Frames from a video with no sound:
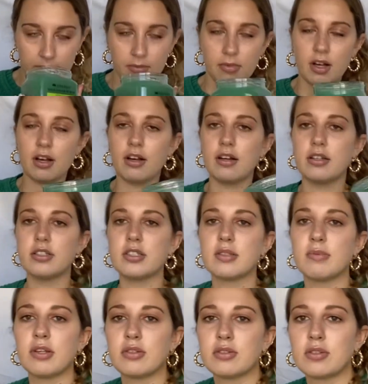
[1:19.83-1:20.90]
Oh, it just
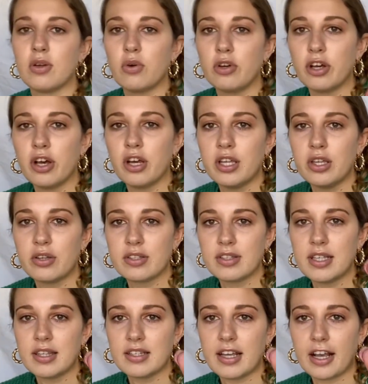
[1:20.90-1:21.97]
smells so good. You can see the
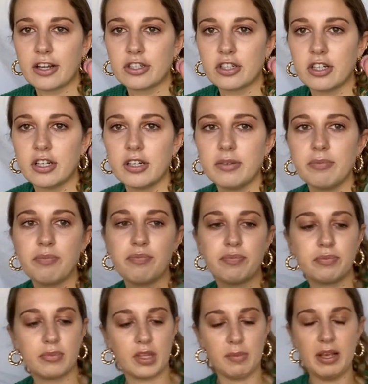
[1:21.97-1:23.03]
texture.
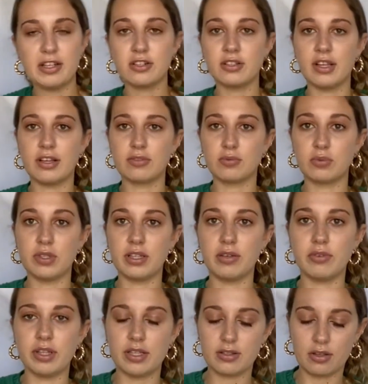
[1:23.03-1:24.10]
It makes your legs really,
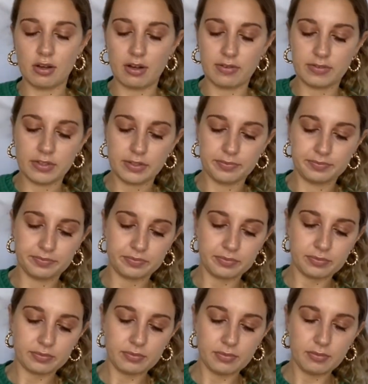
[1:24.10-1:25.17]
really soft.
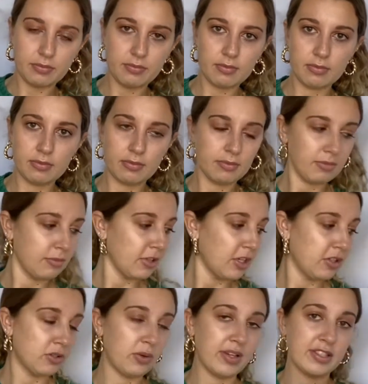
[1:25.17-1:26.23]

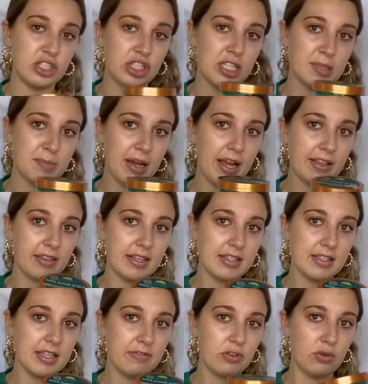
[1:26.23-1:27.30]
So I suggest buying this
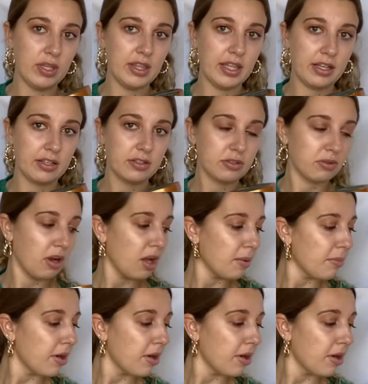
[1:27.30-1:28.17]
if you need like a scrub